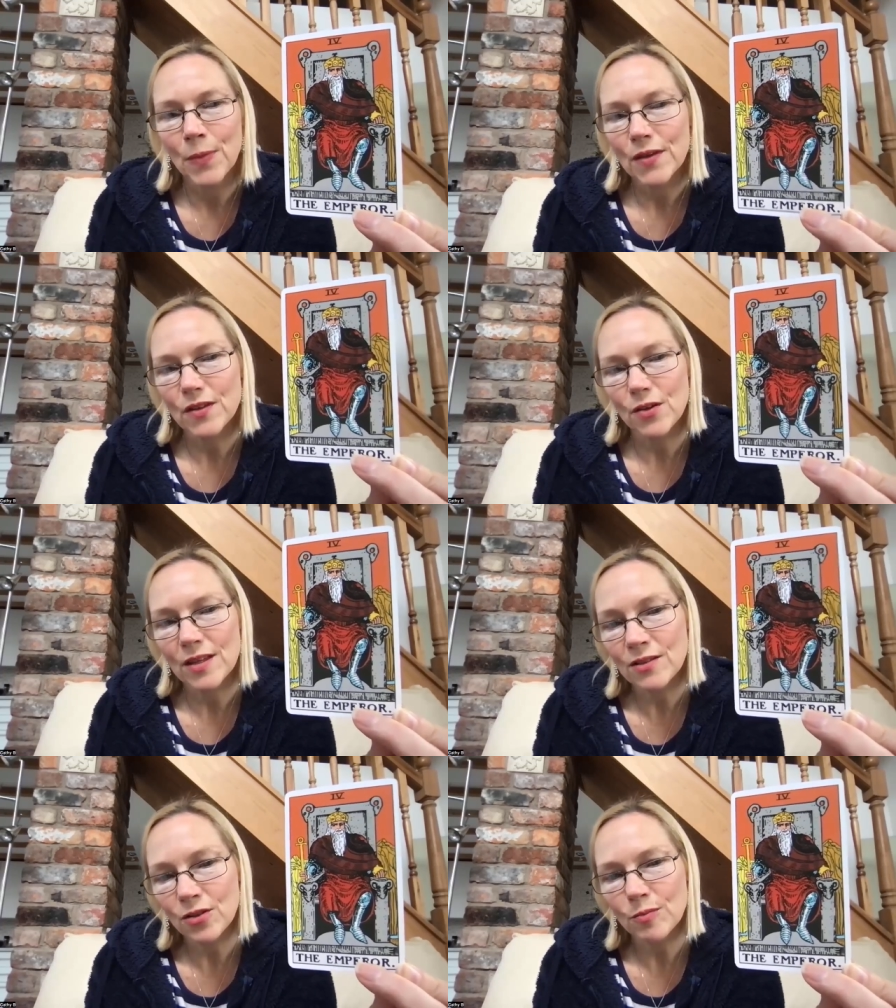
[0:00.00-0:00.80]
So
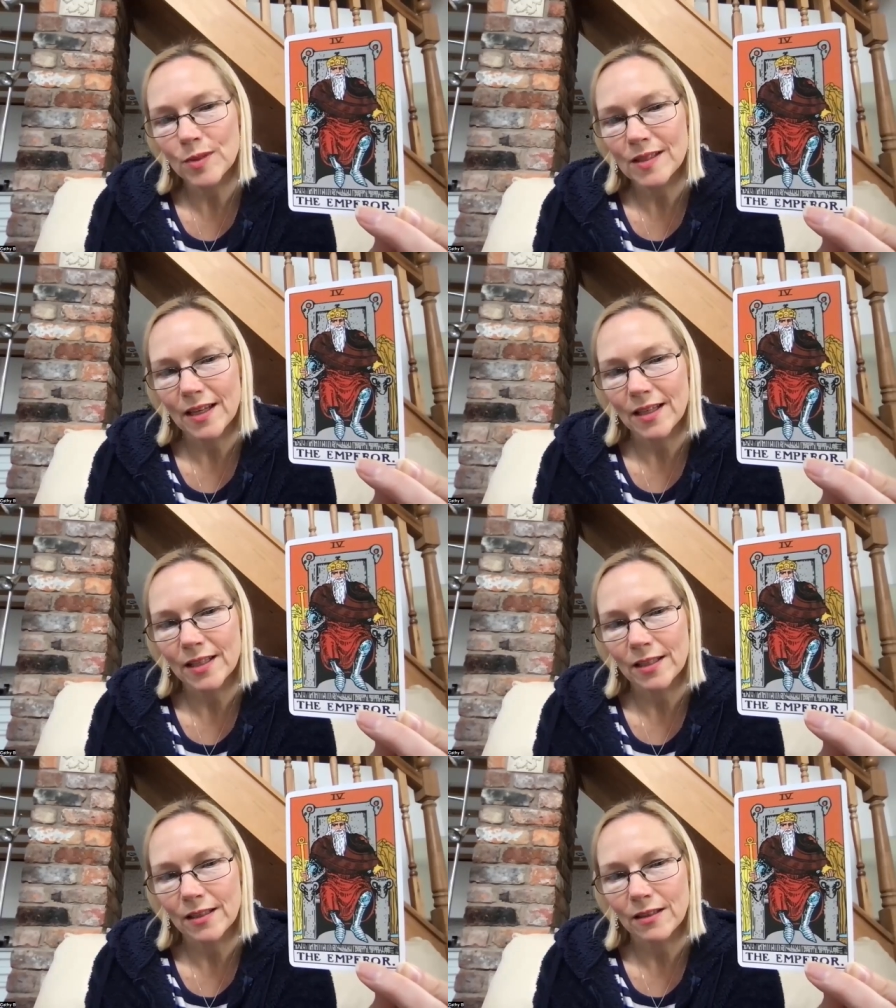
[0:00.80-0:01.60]
this could be
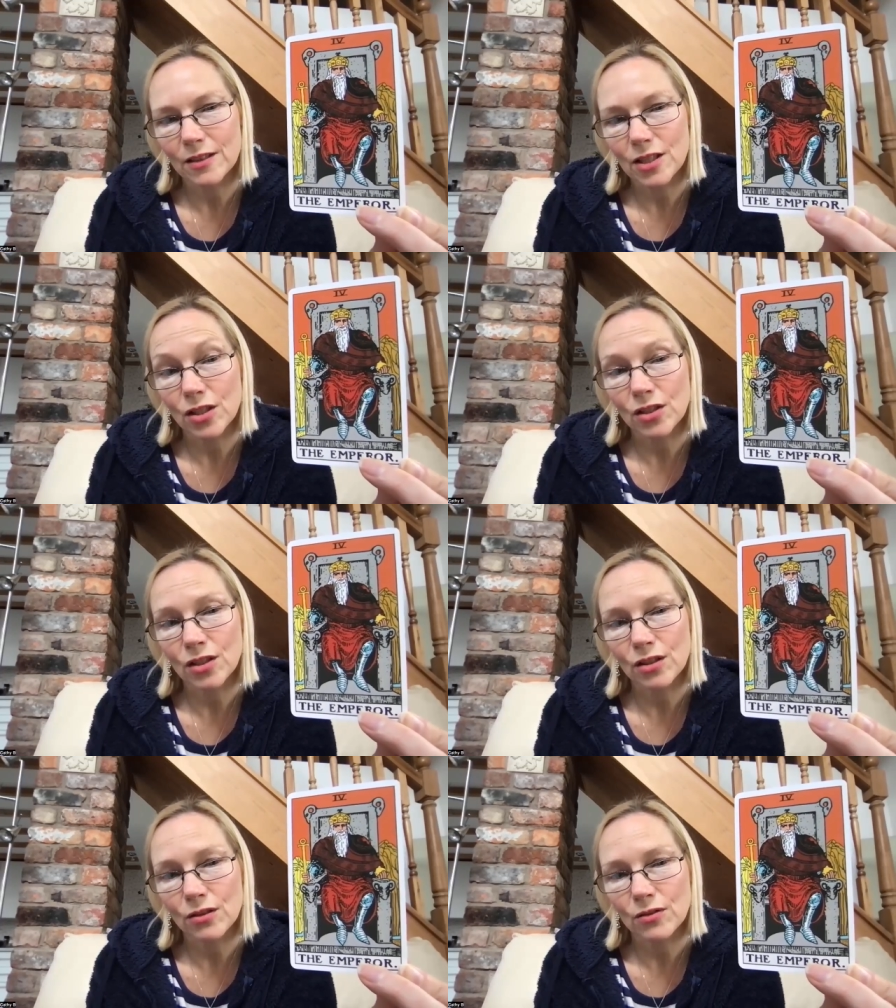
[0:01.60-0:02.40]
saying to
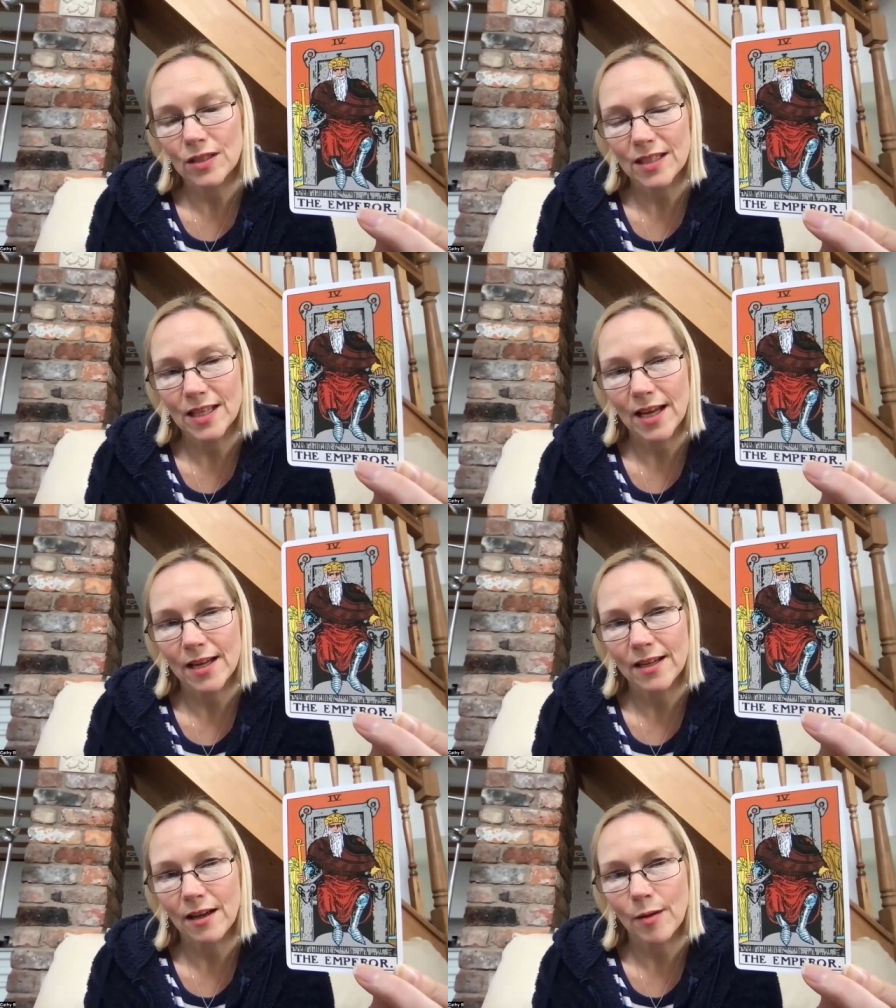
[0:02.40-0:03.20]
you
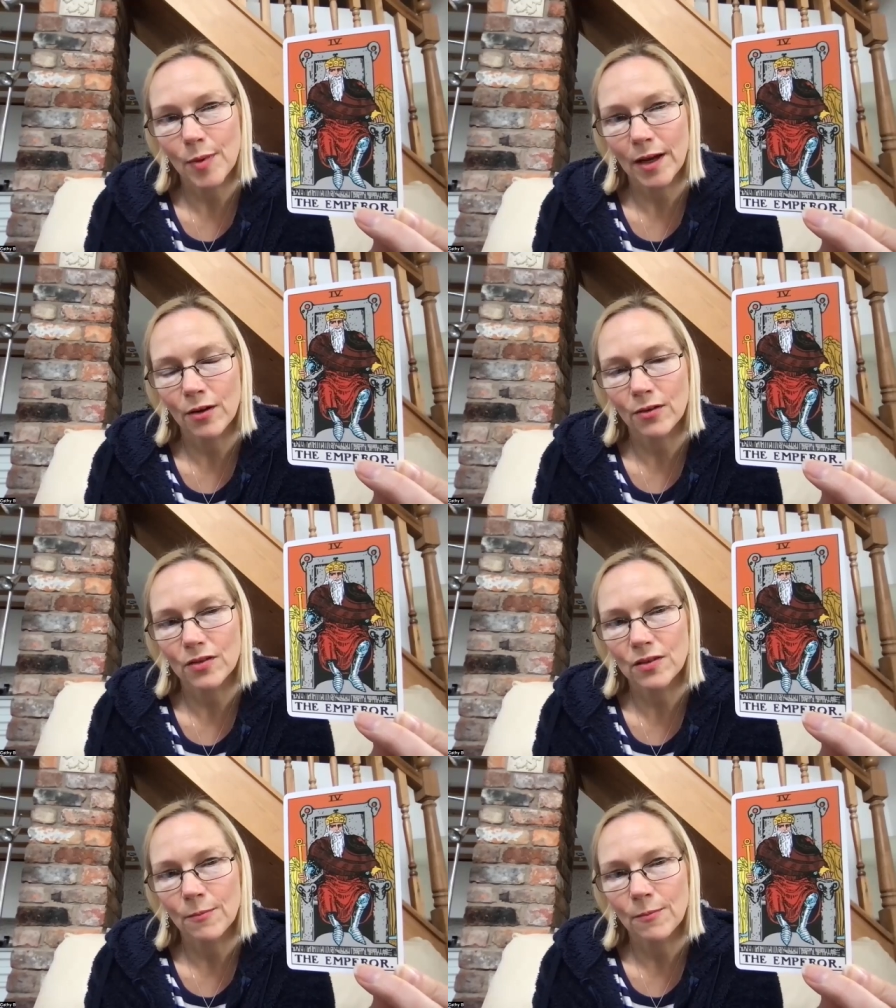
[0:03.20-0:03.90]
today about,